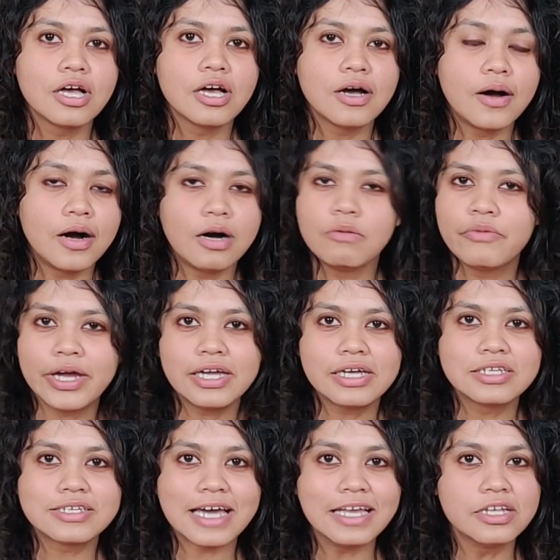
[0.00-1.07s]
very
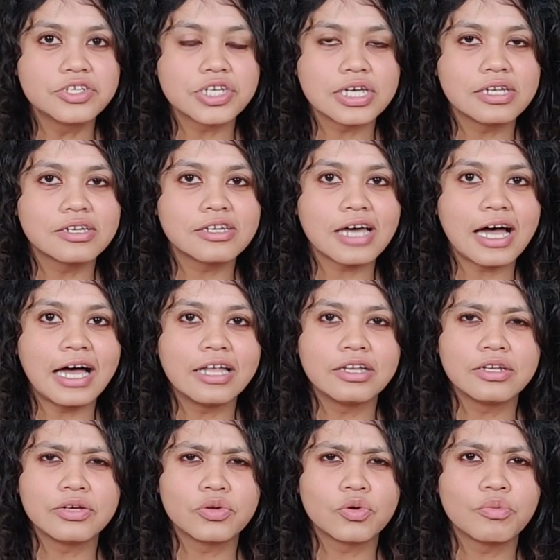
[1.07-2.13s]
intelligent,
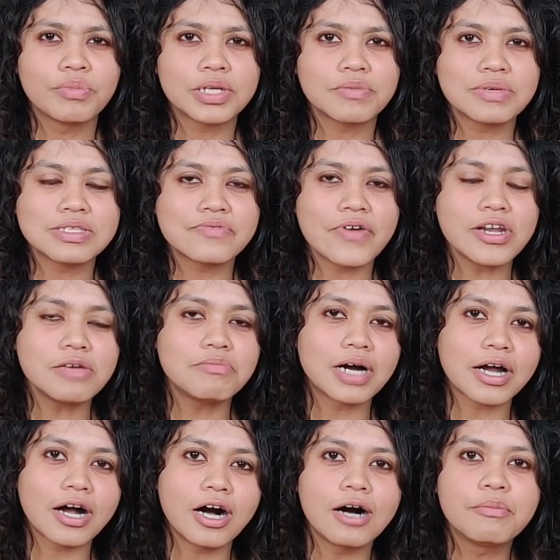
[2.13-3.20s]
and but it's very
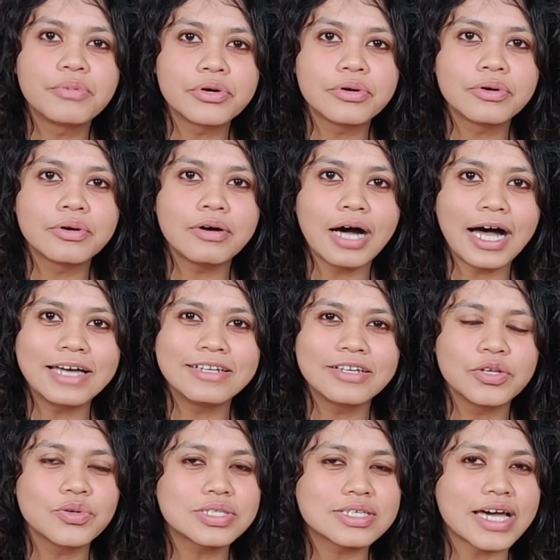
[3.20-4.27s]
macabre, and
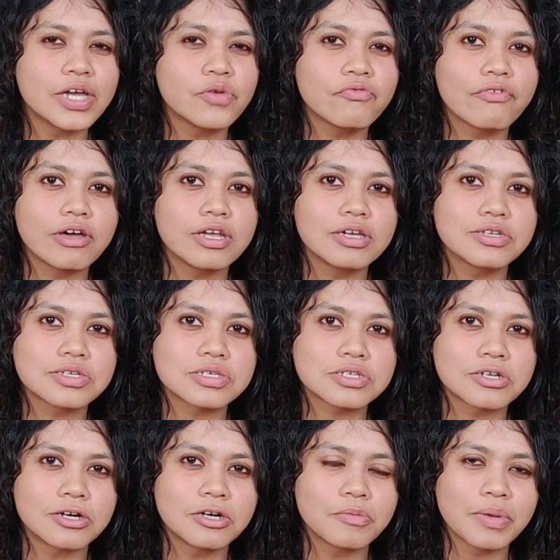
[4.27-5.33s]
it's kind of very
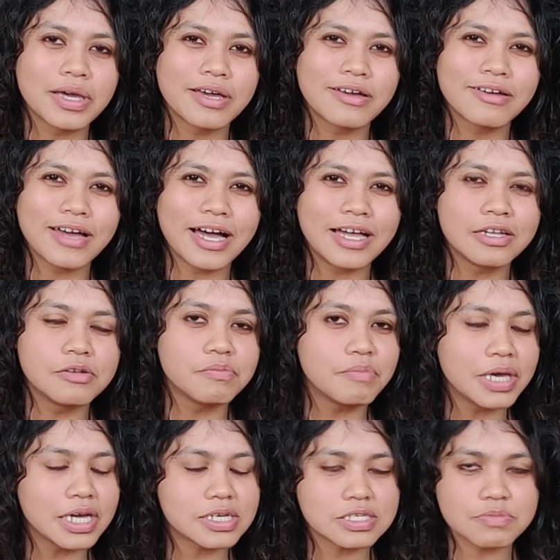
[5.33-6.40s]
disturbing and
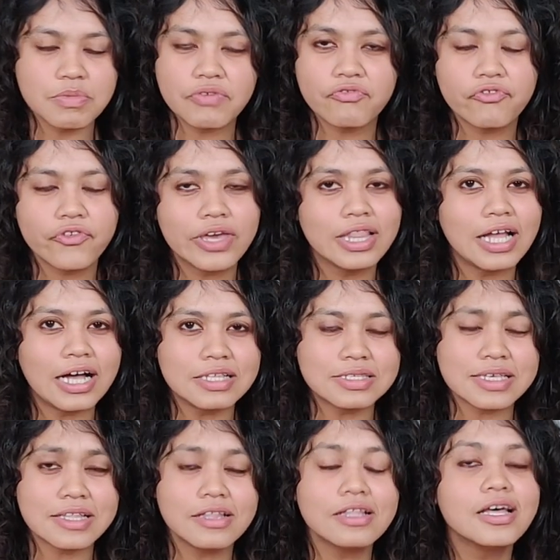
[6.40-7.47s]
makes me feel
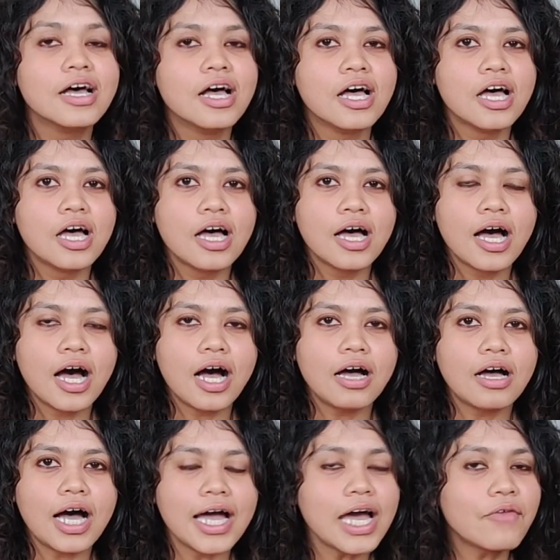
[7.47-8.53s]
unsettled.
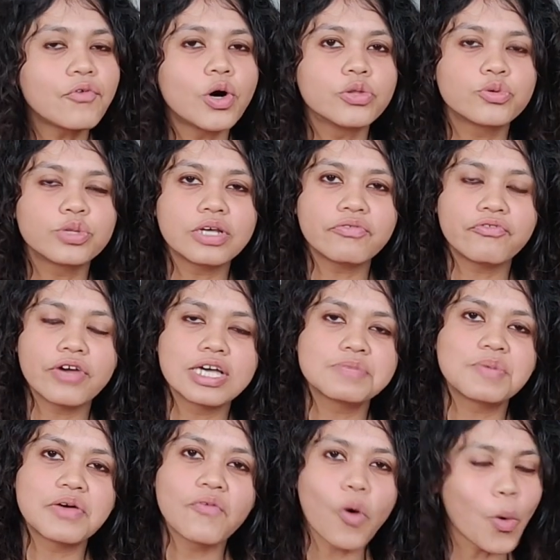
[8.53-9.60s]
I have gone through that phase,
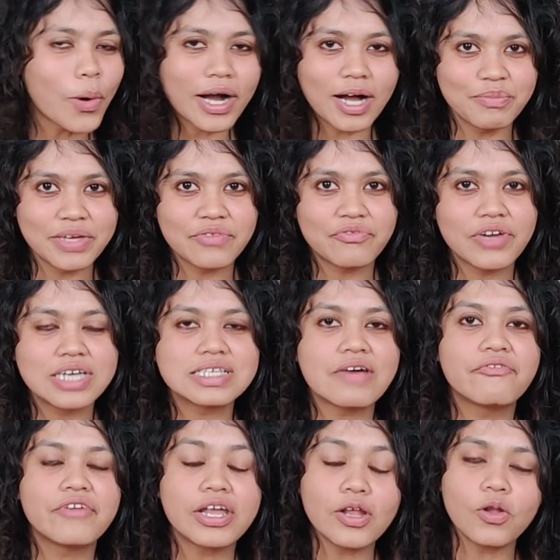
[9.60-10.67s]
but I've overcome that phase.
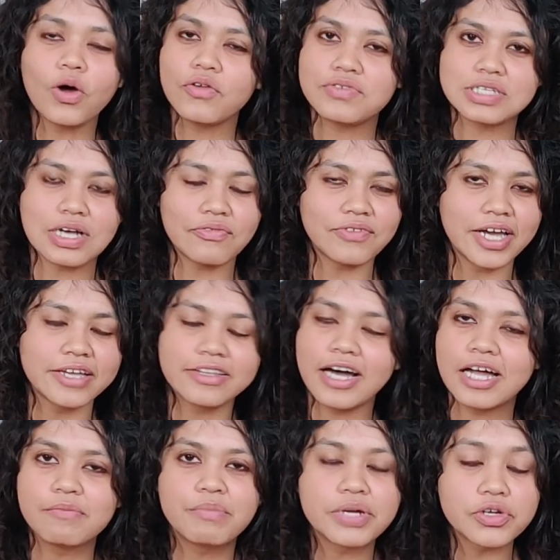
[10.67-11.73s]
I've read a lot of stuff like
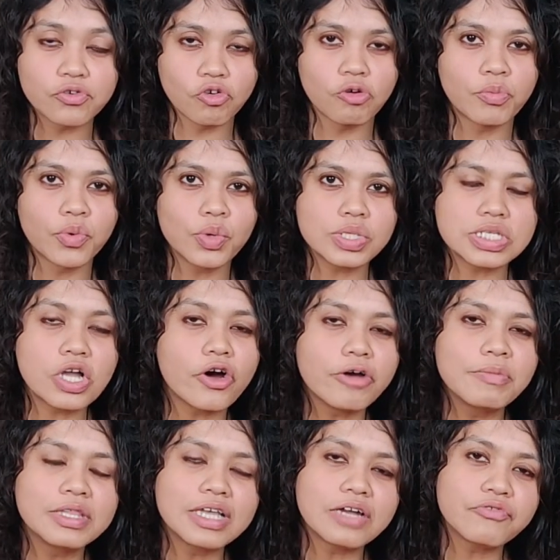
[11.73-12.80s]
that, but no more. So now
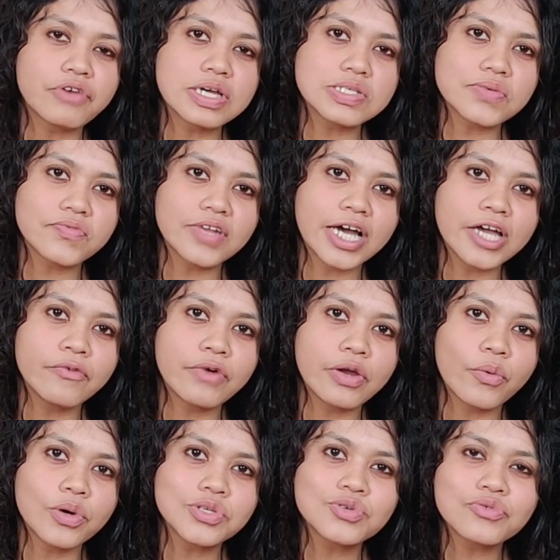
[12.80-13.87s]
I'm in that phase of life where
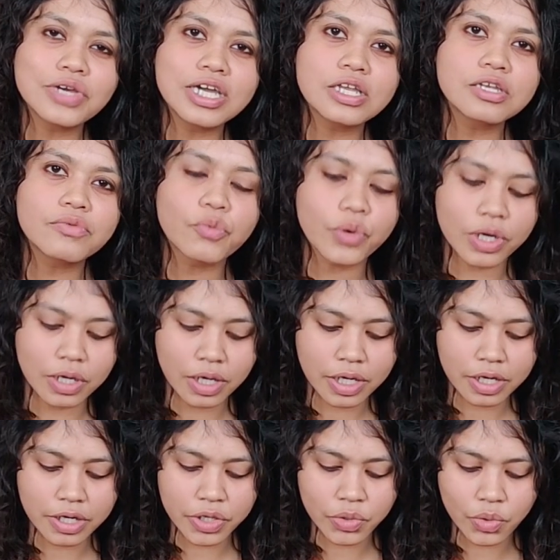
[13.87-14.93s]
I want to read
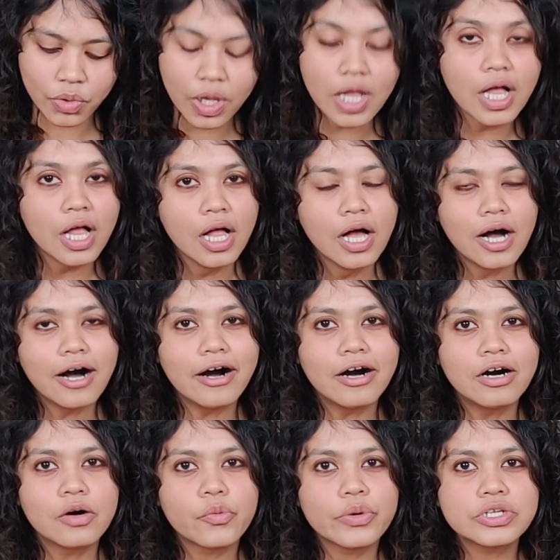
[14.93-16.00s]
work,
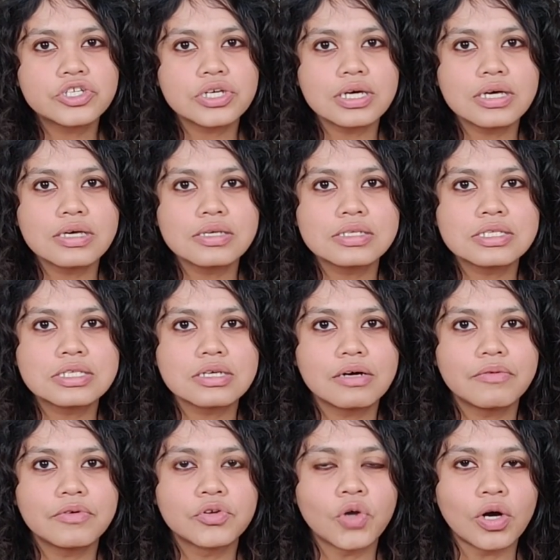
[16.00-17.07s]
which is
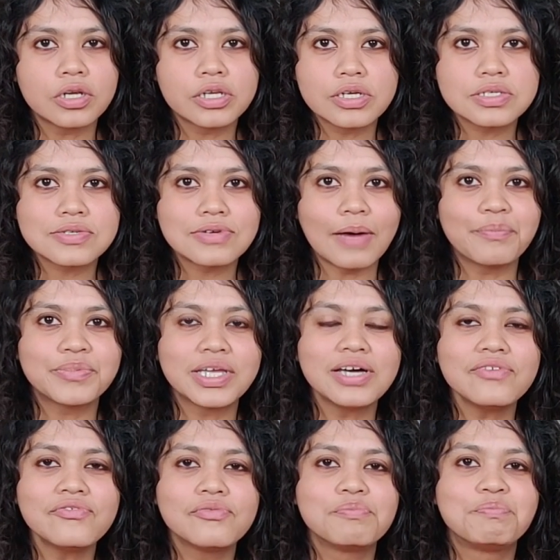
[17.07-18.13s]
not
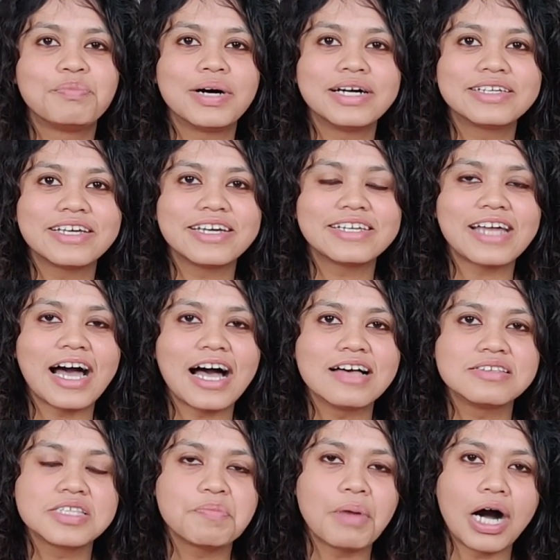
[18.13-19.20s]
disruptive, but it
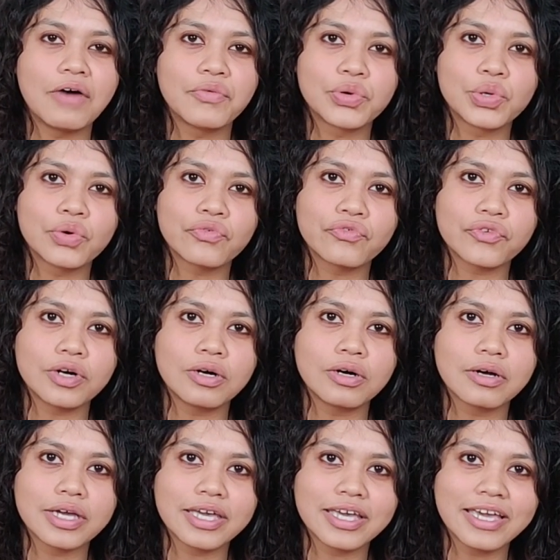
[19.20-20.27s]
has the power of
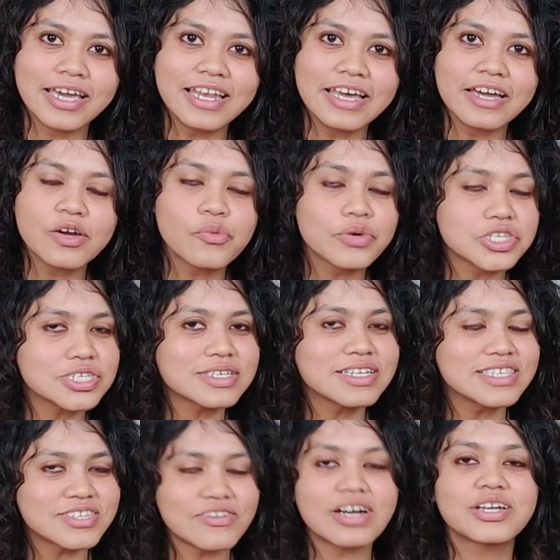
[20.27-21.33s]
healing, which is
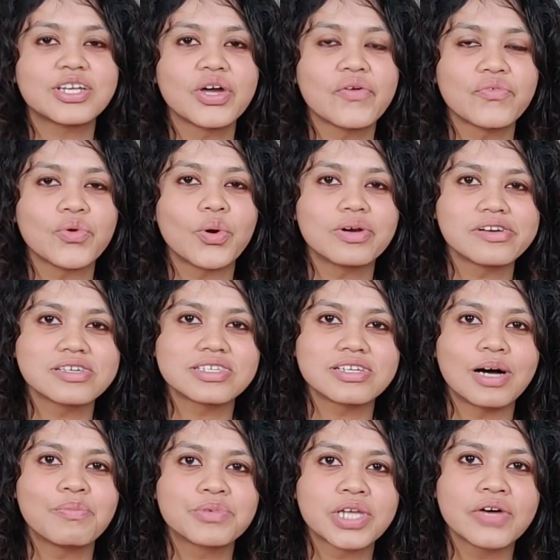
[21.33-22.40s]
constructive, not
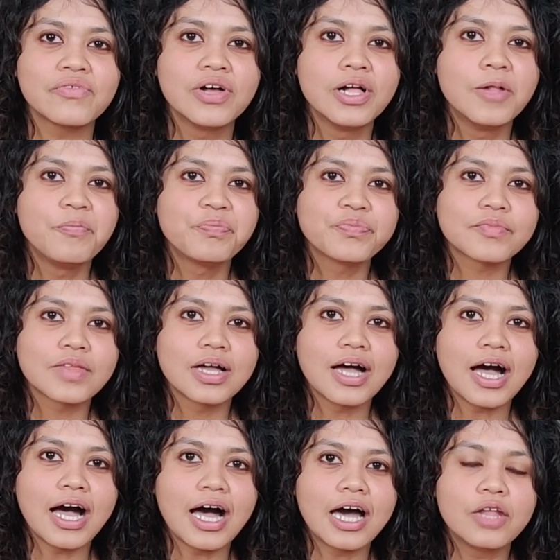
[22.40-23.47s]
disruptive,
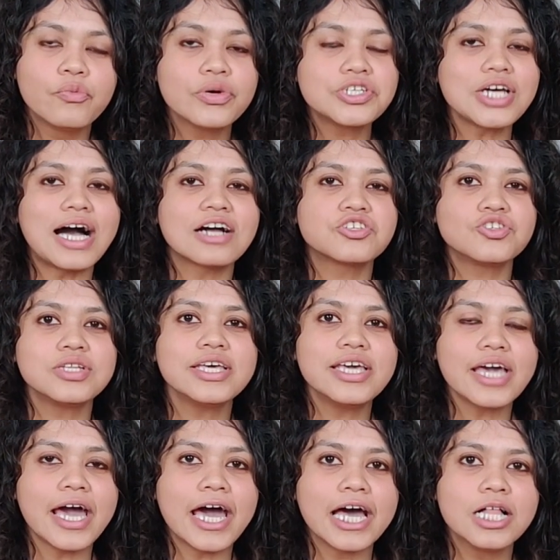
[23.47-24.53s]
and which
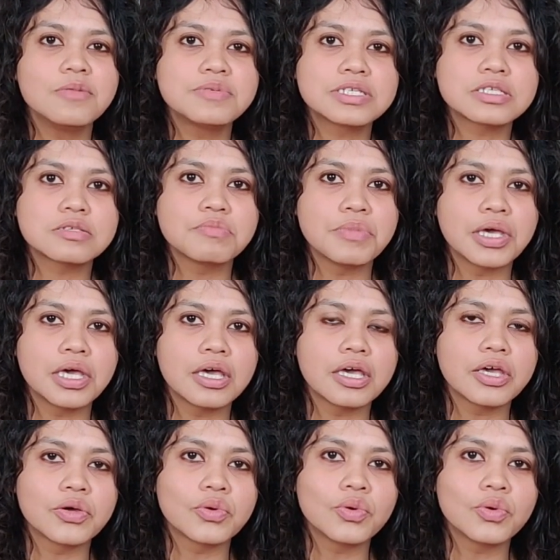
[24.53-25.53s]
actually helps me,